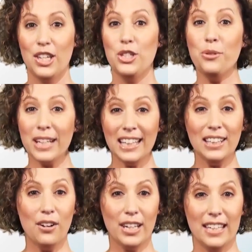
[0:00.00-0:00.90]
You'll get
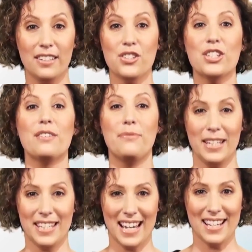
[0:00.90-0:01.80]
login to the
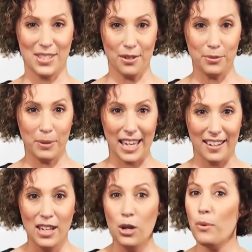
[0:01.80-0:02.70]
Videtar software,